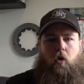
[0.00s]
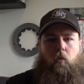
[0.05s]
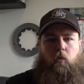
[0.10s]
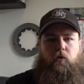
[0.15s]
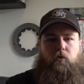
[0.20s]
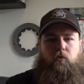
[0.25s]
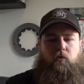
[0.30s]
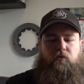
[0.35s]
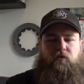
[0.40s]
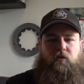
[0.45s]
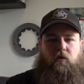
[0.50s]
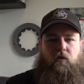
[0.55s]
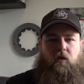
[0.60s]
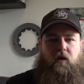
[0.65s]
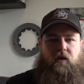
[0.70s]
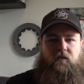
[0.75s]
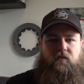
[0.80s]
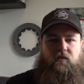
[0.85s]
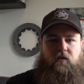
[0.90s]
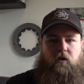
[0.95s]
would also
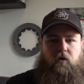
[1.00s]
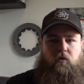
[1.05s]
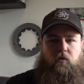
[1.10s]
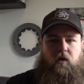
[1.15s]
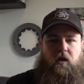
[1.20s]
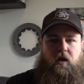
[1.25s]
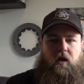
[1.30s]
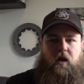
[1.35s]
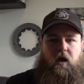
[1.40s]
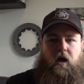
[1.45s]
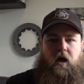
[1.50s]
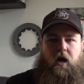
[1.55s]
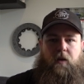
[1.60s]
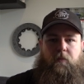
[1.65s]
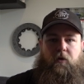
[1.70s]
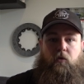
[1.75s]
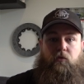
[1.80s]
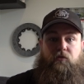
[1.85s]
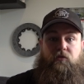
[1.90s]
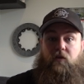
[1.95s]
like to know.
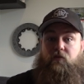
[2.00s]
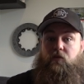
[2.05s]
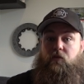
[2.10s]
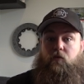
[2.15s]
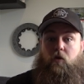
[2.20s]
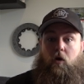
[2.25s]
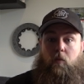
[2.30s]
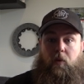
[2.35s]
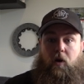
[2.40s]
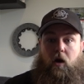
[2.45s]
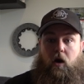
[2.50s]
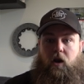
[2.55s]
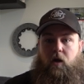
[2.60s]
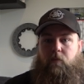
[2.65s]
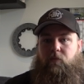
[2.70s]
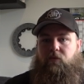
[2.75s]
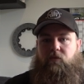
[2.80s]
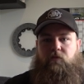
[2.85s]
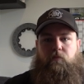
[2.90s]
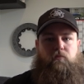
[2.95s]
Um, and also, if you've got part
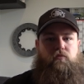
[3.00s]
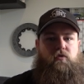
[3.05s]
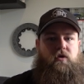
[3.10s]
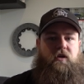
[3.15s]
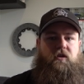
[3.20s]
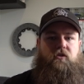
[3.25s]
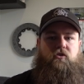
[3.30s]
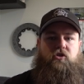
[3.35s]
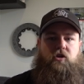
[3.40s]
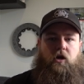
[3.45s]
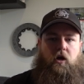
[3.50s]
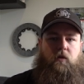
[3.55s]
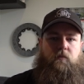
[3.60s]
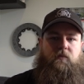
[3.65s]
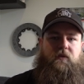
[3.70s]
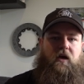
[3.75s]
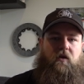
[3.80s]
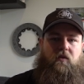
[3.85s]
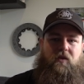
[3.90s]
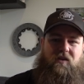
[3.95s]
numbers, brilliant, chuck
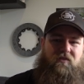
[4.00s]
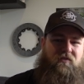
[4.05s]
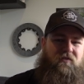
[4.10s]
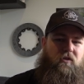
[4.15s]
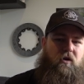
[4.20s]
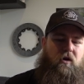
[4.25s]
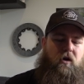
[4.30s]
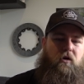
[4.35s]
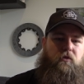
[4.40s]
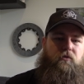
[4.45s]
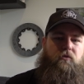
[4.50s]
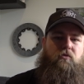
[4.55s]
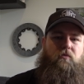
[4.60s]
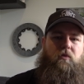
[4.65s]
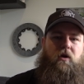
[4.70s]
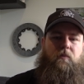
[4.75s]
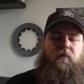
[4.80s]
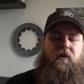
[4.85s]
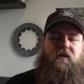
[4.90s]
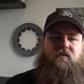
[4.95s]
them down. If not, I'll do
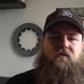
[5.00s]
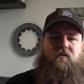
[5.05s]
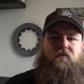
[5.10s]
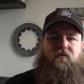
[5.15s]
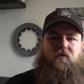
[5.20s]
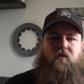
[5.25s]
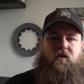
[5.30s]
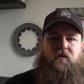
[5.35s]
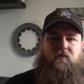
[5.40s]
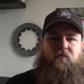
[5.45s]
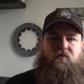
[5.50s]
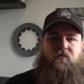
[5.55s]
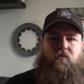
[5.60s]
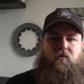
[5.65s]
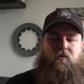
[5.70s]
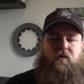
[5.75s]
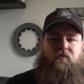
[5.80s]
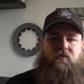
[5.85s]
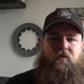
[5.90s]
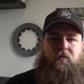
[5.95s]
my best to find them
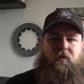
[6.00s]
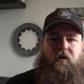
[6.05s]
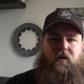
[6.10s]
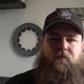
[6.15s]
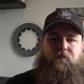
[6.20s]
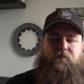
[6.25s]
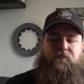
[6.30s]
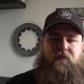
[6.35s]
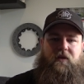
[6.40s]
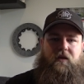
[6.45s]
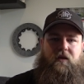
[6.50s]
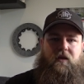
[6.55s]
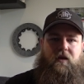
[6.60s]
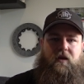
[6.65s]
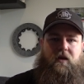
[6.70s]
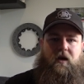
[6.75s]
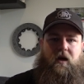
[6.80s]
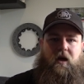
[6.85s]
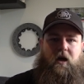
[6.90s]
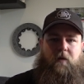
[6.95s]
for everyone.
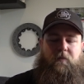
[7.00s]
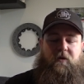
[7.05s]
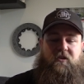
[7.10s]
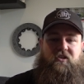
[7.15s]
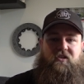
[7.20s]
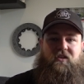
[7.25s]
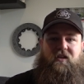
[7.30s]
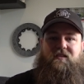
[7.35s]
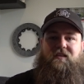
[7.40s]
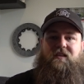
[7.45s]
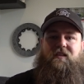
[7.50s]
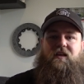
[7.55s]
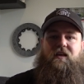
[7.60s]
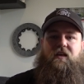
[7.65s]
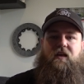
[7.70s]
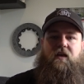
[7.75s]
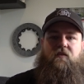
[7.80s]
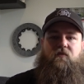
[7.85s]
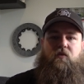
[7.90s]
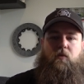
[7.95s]
Um, I'd just like to
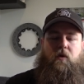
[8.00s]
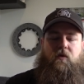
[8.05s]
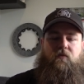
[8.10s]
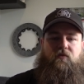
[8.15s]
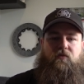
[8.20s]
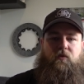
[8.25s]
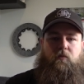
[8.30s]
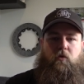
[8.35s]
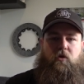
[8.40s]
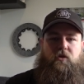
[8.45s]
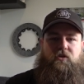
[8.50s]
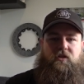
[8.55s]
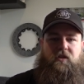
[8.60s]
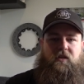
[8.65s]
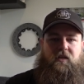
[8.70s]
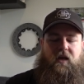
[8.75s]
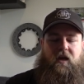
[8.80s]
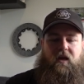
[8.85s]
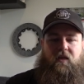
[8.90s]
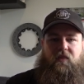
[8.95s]
thank everyone from
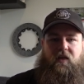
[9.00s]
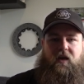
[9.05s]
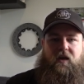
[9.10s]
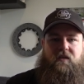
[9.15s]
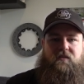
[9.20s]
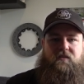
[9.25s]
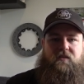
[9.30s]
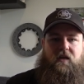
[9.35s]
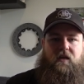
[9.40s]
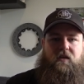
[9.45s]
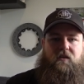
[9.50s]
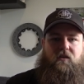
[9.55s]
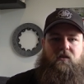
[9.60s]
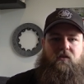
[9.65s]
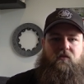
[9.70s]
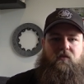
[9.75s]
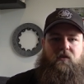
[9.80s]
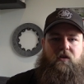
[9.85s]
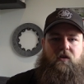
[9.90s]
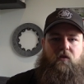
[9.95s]
watching, and that is
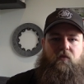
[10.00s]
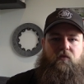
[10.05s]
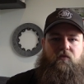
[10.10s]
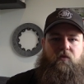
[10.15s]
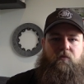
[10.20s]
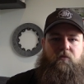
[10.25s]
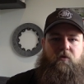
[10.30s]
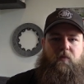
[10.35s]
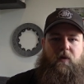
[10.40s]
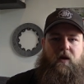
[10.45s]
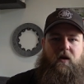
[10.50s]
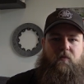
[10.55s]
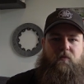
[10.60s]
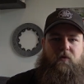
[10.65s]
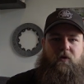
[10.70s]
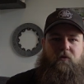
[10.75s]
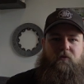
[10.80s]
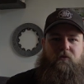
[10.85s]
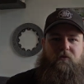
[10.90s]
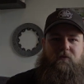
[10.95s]
another video from the Parrott
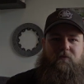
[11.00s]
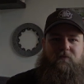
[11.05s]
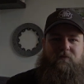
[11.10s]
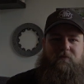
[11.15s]
Bros.